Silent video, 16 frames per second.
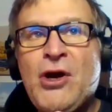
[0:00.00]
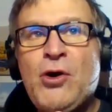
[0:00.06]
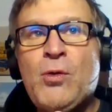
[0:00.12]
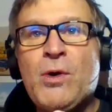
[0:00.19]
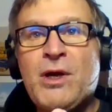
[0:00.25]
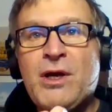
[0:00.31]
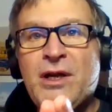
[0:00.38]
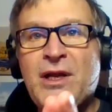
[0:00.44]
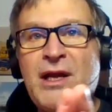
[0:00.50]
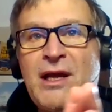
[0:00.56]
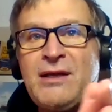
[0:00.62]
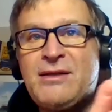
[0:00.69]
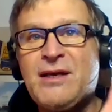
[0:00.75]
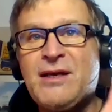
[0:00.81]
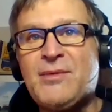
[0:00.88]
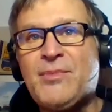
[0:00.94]
who are going to
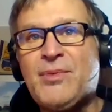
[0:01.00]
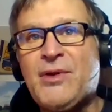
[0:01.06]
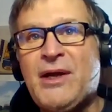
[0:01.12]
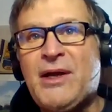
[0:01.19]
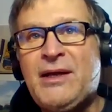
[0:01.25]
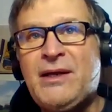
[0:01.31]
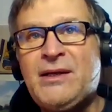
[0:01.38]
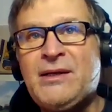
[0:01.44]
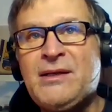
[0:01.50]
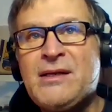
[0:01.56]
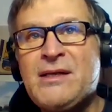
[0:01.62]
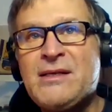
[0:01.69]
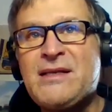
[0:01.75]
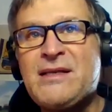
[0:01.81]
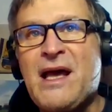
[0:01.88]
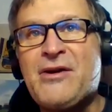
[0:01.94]
get done playing
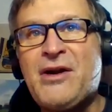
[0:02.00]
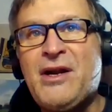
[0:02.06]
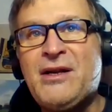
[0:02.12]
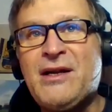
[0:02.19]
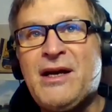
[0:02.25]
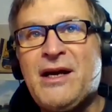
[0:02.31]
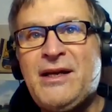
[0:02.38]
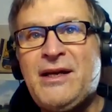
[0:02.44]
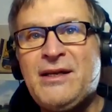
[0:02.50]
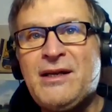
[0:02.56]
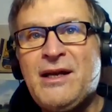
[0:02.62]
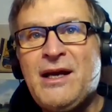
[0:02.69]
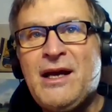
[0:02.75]
Saturday night